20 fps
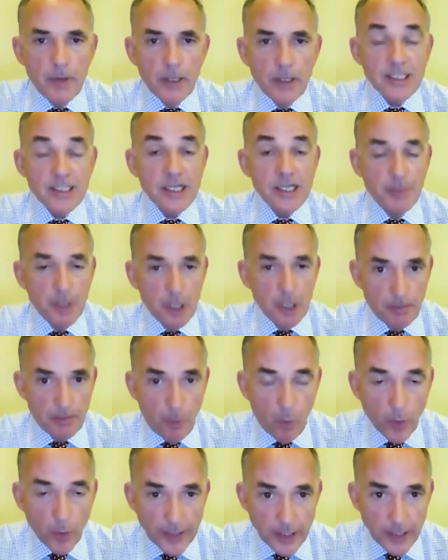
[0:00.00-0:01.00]
similar
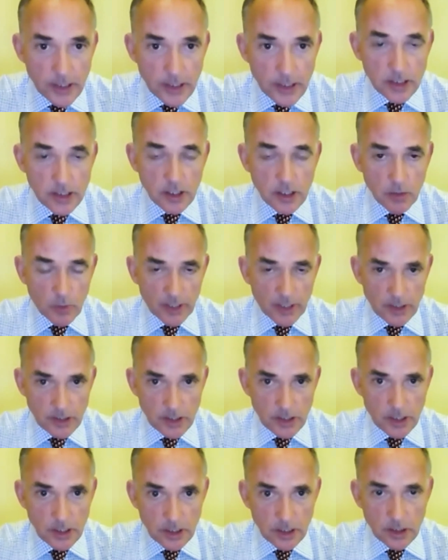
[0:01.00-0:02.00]
points to the ones
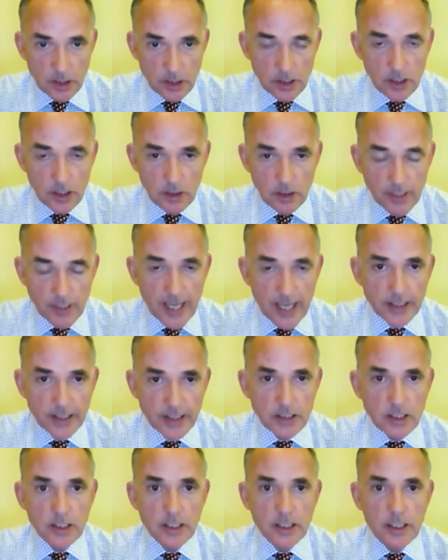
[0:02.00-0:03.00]
that relate
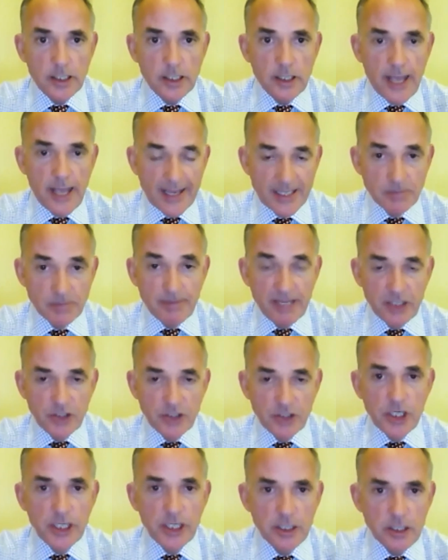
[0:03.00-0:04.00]
to the
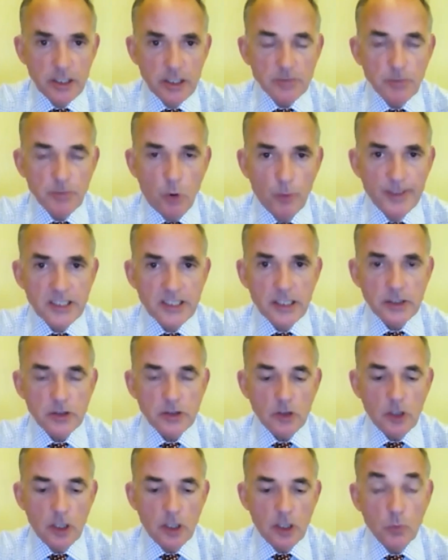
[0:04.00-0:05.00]
SBG, the small business
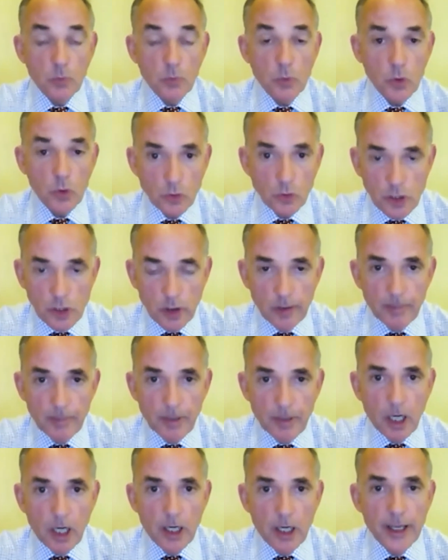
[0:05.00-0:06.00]
grant, would also
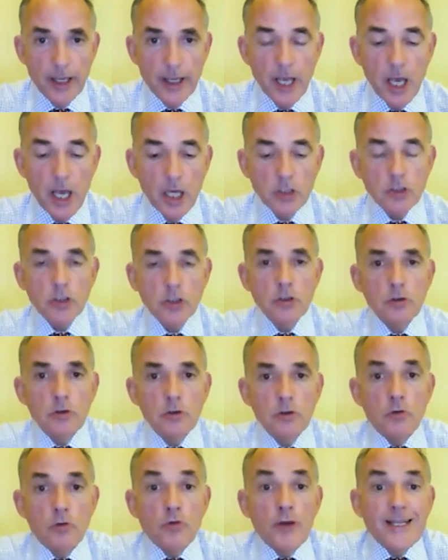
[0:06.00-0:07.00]
apply to
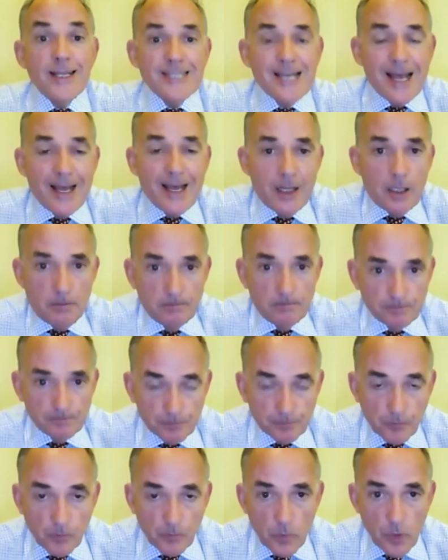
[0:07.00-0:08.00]
the retail,
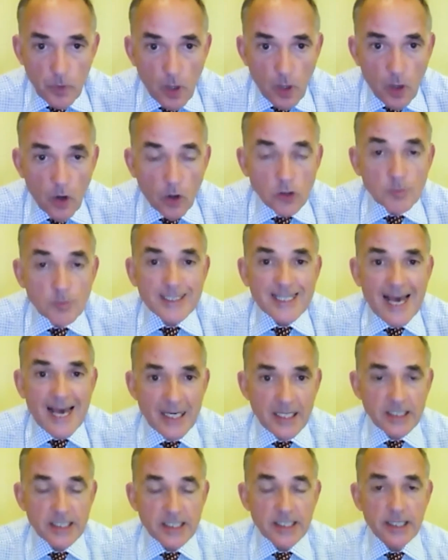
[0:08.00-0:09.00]

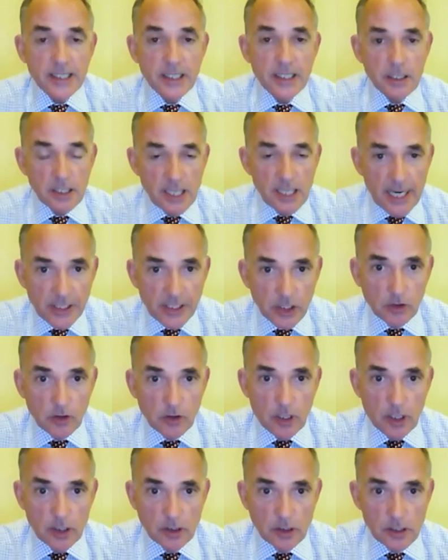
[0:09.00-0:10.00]
hospitality and leisure
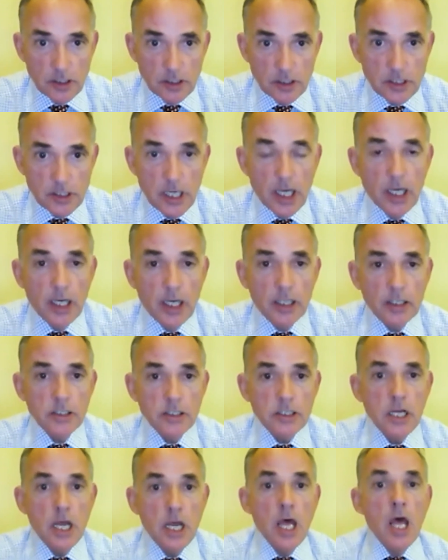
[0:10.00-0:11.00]
grants.
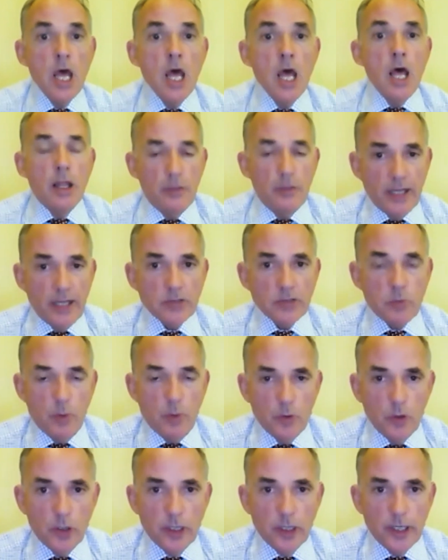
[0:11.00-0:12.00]
And that's what we're
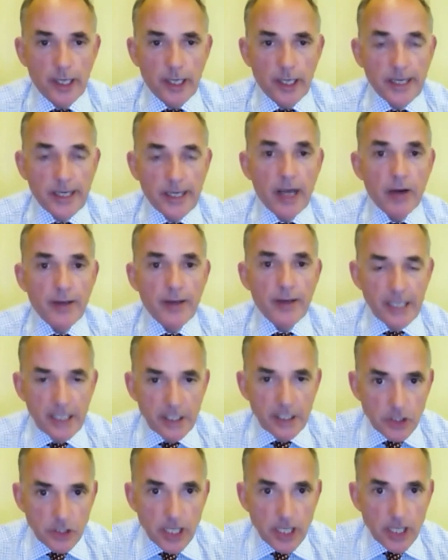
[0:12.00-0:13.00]
looking at. Now, in
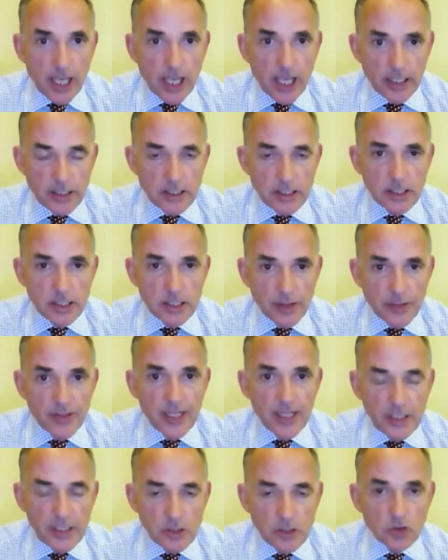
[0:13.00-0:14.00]
each case,
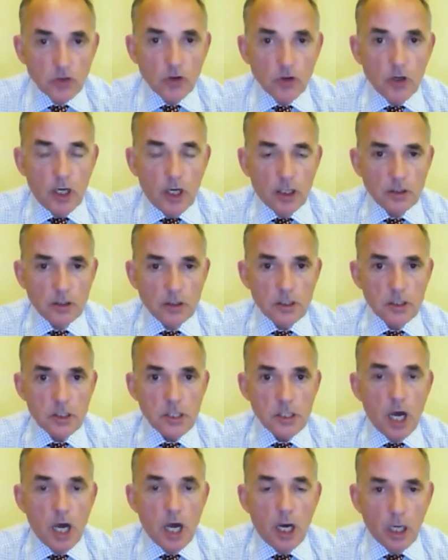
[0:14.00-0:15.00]
these
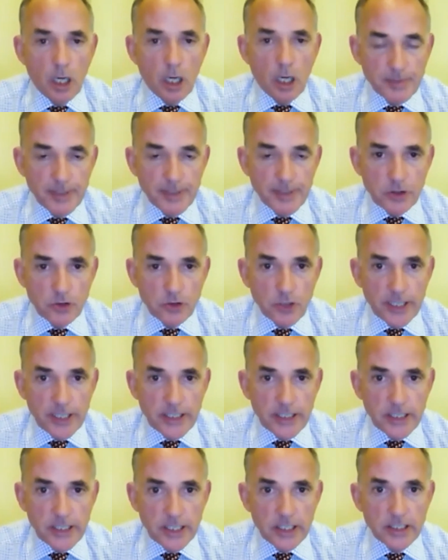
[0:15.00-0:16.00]
grants are to be
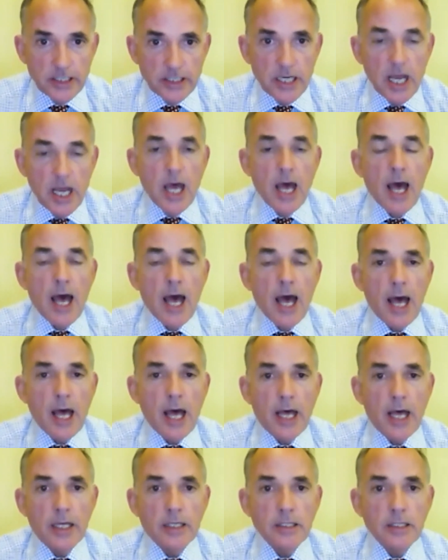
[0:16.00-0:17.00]
treated
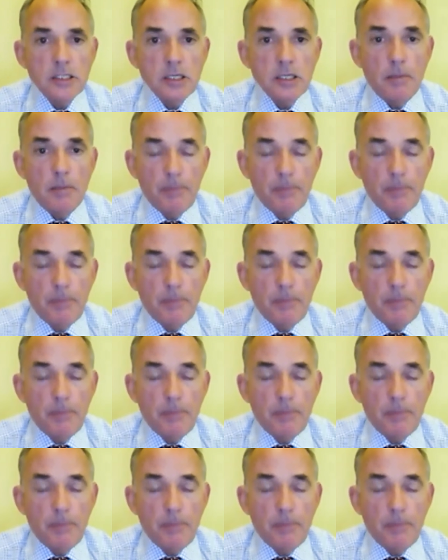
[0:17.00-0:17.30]
as